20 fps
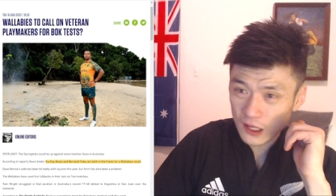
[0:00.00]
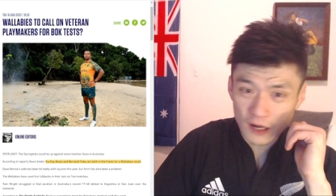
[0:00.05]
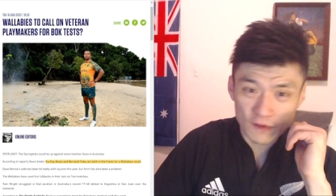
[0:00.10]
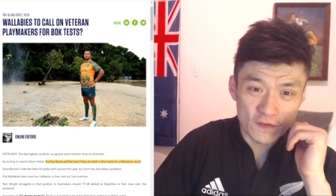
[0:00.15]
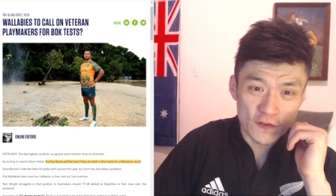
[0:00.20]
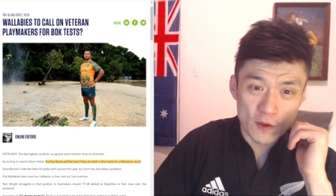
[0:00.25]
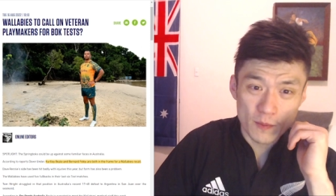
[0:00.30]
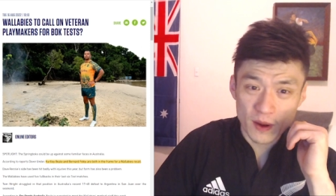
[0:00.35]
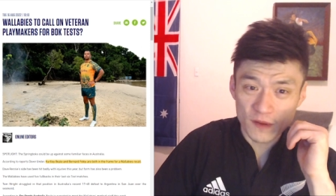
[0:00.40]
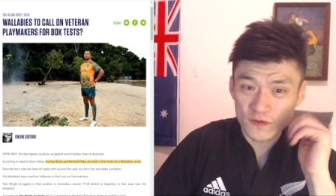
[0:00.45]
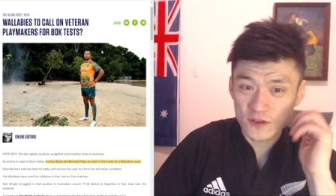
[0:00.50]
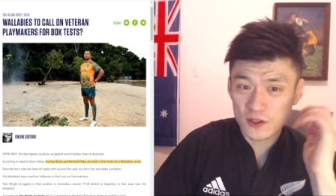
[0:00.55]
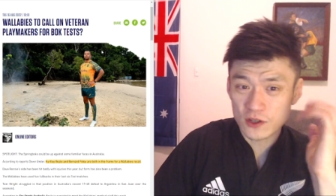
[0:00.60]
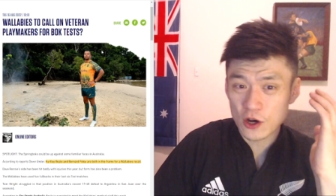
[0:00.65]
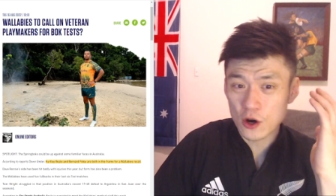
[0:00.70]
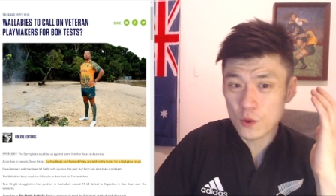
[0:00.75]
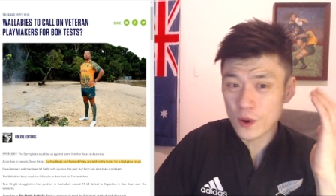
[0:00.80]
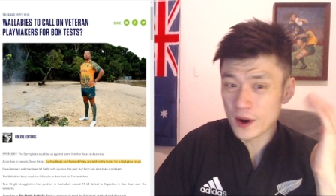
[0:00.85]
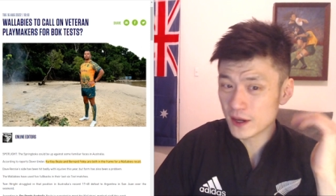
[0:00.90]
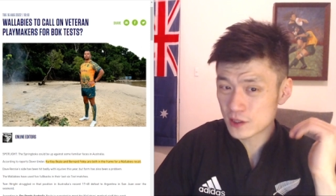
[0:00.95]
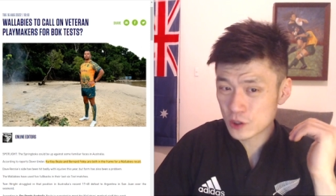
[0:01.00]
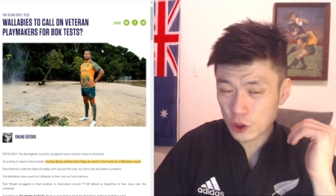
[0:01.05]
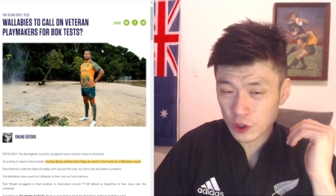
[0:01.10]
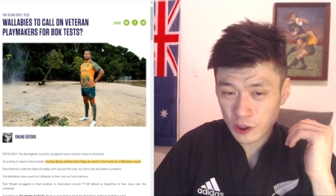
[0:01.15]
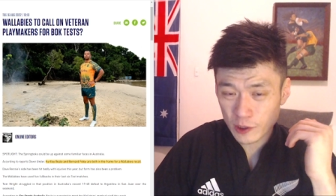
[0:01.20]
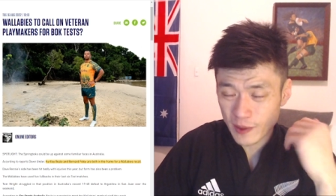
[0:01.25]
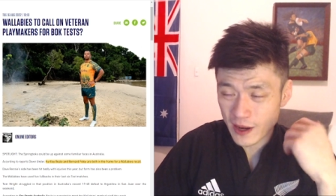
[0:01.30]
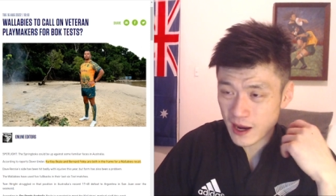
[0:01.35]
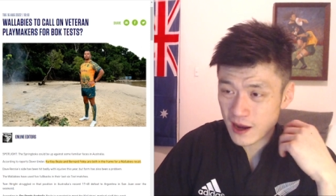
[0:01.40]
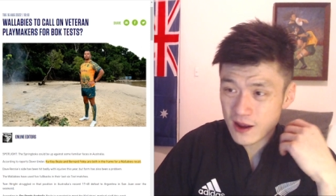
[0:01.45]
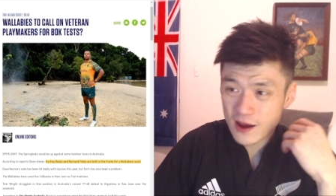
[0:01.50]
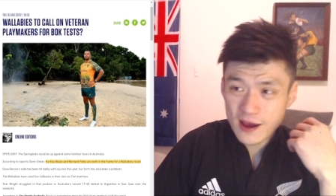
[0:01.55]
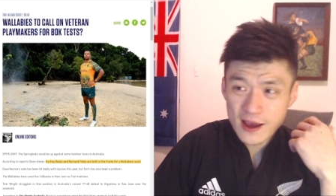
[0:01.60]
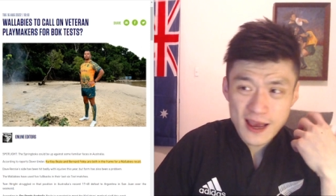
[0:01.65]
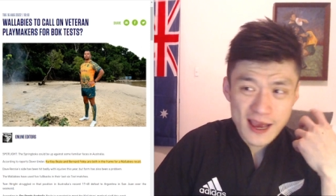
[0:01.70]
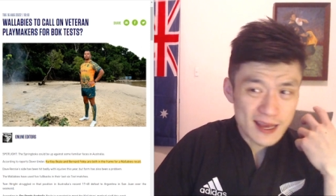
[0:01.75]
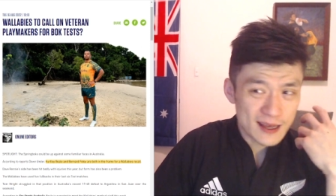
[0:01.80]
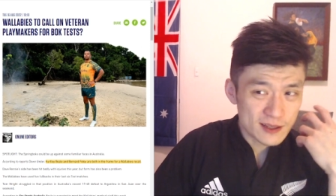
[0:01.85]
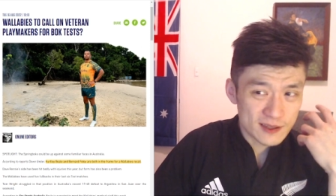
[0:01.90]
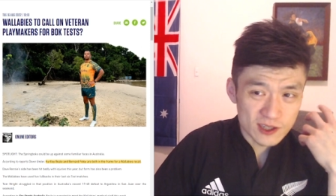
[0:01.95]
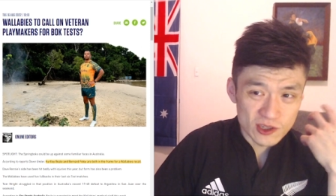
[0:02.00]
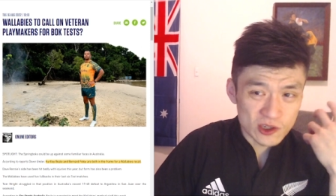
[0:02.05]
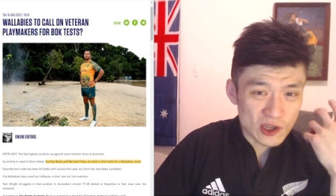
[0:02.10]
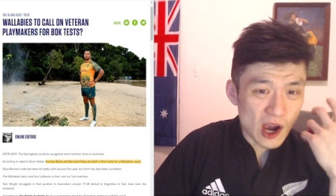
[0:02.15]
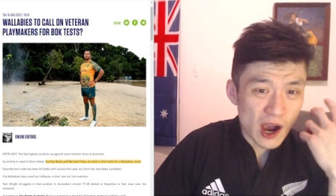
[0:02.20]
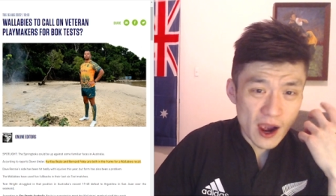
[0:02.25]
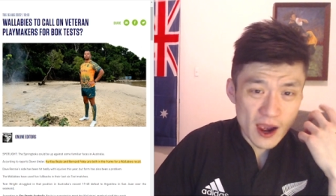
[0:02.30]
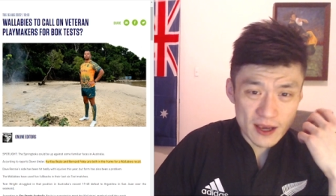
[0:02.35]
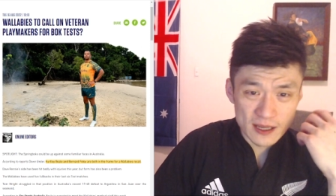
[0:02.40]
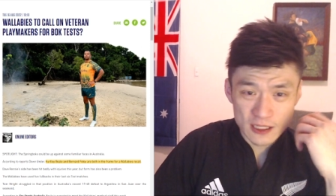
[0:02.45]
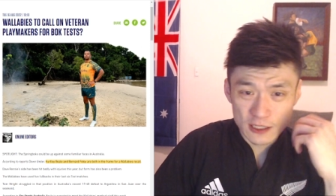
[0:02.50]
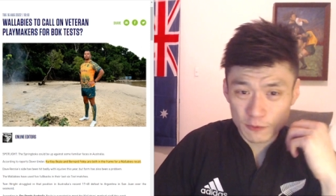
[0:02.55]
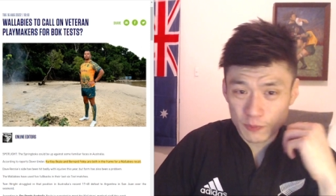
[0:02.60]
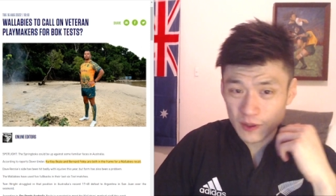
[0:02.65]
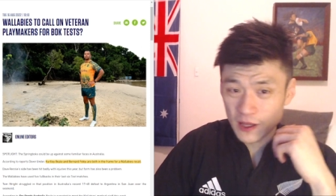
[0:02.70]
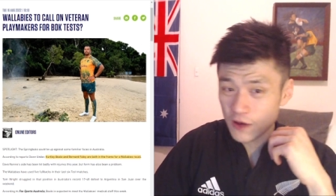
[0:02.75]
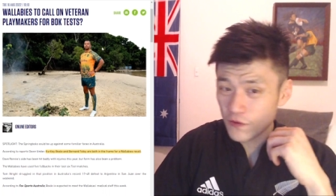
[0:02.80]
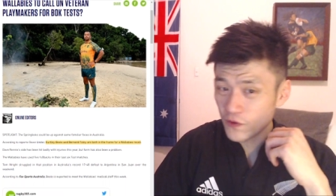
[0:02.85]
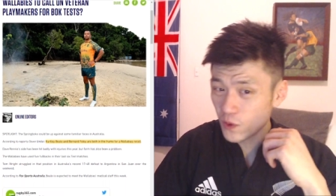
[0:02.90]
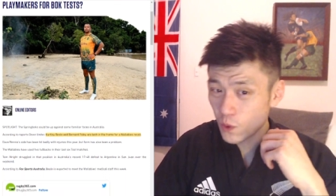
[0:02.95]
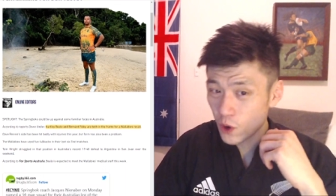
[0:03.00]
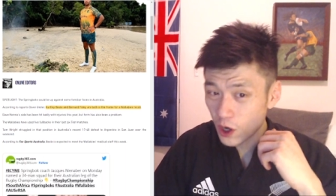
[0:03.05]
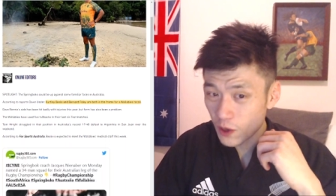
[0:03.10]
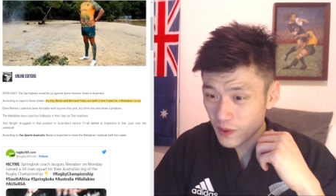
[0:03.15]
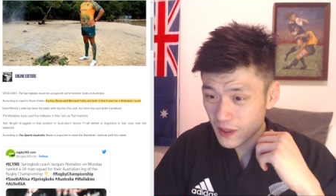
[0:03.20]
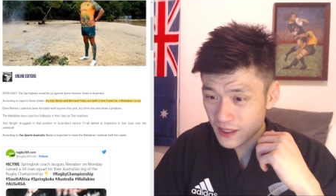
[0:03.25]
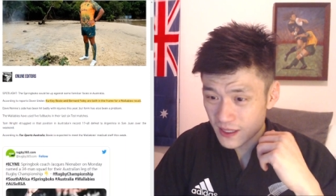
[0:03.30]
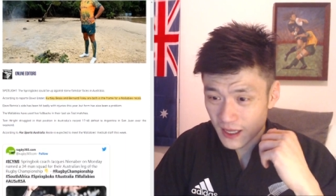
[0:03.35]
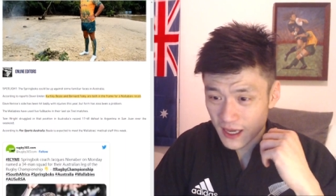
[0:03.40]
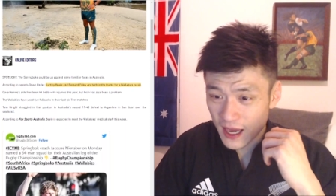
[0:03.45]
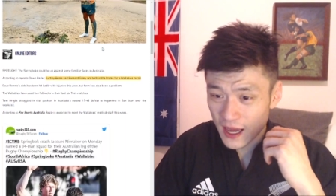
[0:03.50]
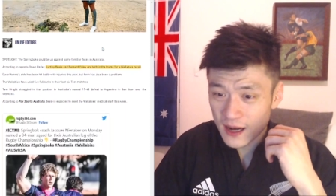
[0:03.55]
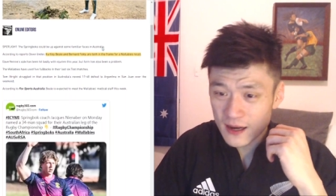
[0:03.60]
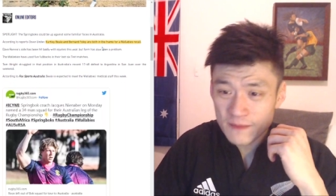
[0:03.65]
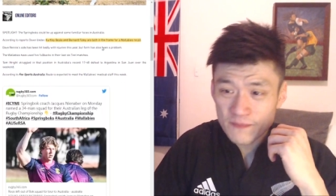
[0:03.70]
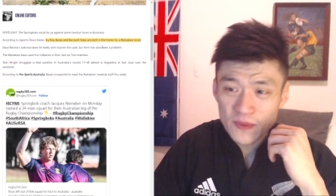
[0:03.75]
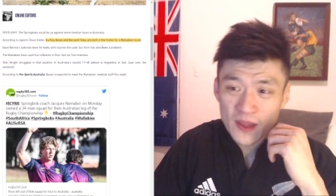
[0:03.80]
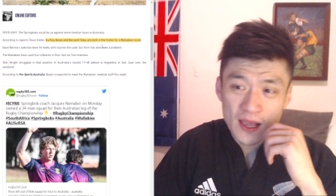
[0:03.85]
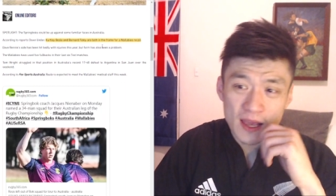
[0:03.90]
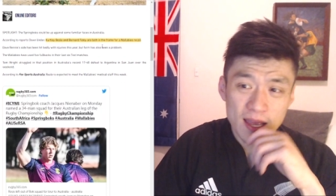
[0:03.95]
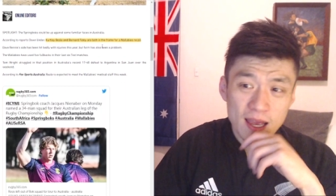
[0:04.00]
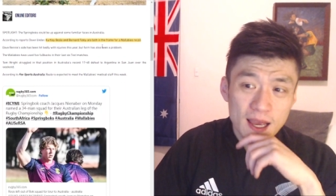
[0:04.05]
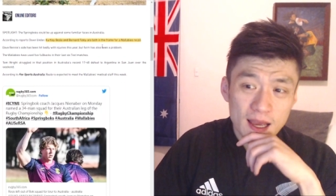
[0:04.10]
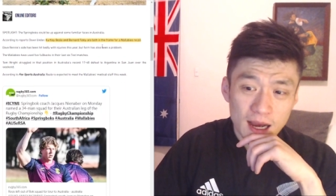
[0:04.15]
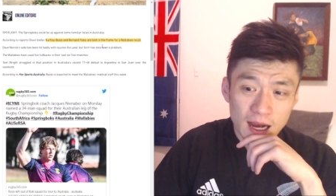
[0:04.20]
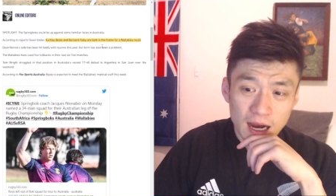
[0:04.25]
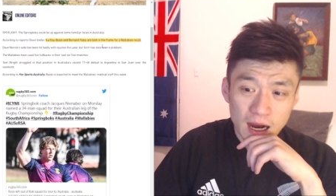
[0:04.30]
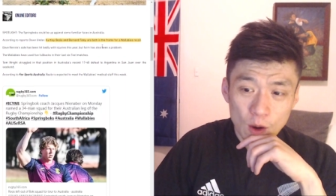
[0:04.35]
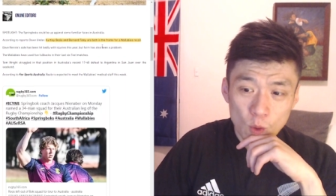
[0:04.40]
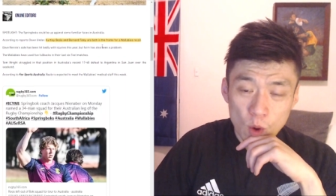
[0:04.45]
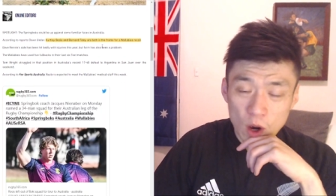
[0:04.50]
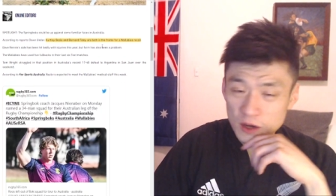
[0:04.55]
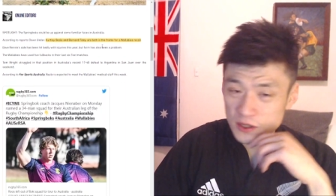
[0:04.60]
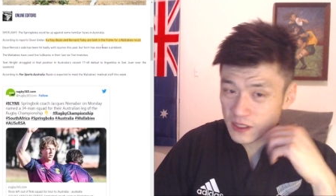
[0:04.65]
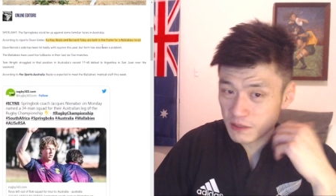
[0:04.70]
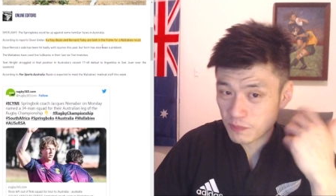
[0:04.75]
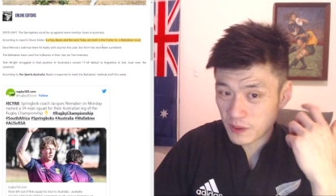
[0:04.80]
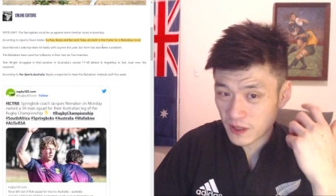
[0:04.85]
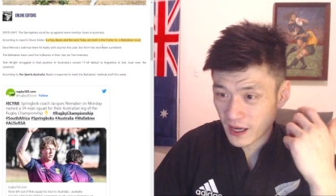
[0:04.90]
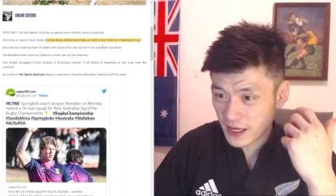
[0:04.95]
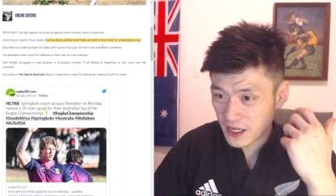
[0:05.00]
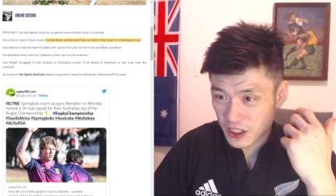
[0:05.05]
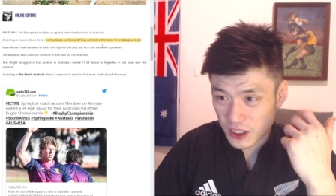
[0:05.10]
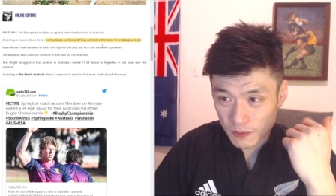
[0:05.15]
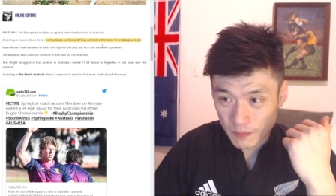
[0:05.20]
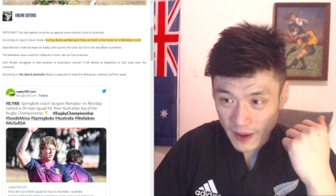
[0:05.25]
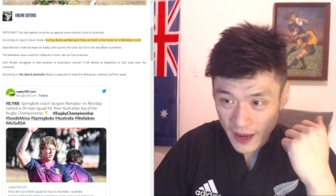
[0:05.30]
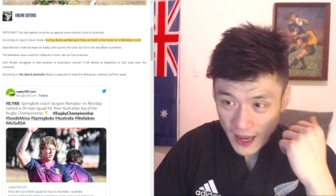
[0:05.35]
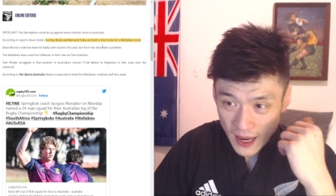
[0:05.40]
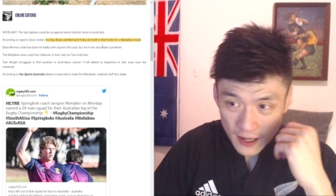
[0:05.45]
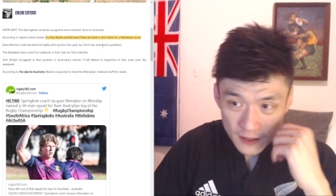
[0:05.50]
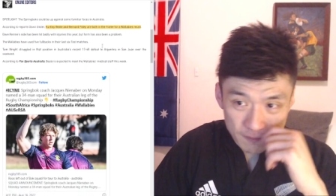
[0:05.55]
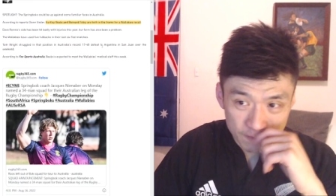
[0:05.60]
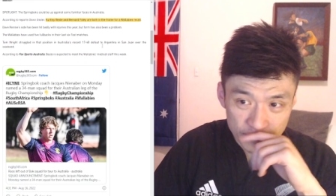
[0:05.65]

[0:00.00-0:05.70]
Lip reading: a few months ago where he talked about desires to play for the Wallabies again whilst he's playing in Japan.